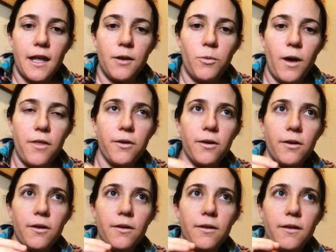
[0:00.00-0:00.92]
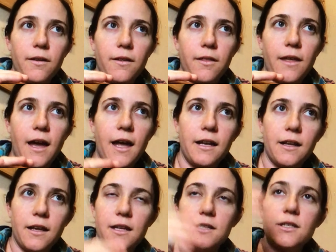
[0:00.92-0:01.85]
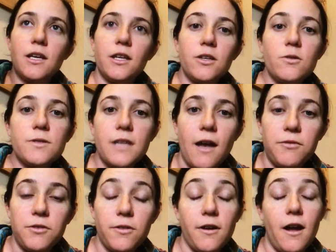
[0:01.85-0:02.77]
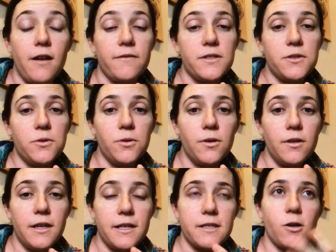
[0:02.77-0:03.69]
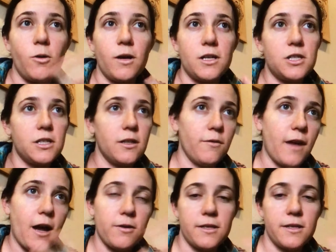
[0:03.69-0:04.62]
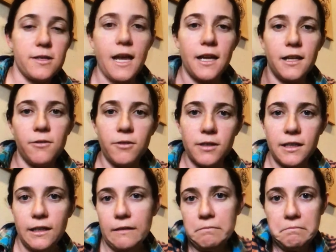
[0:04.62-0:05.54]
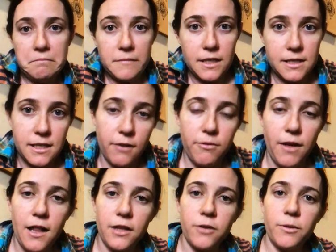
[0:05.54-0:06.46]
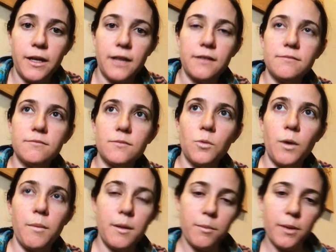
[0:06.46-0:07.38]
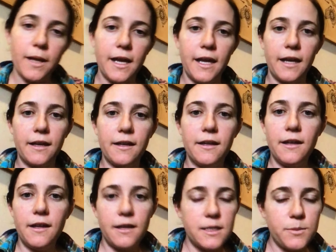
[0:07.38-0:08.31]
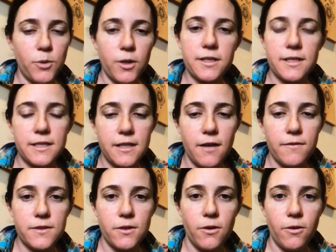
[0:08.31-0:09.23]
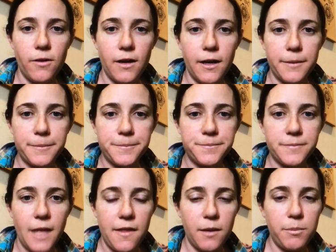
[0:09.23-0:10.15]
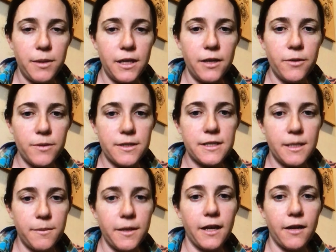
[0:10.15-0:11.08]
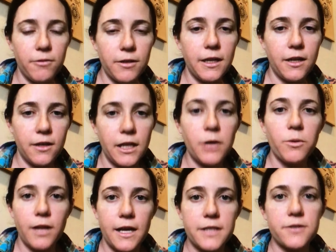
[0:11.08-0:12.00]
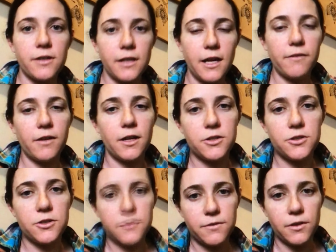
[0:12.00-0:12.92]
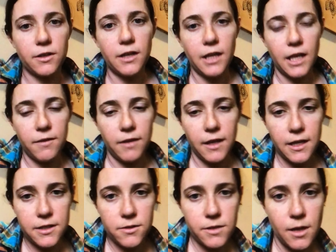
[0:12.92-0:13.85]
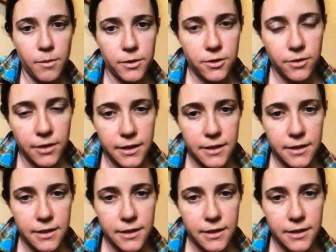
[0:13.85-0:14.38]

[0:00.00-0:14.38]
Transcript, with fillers: And whether that continues after they're out of school is a question of how society really is like valuing women playing sports and stuff. So um, I think PE seemed like a really good equalizer of countries for giving kids those opportunities.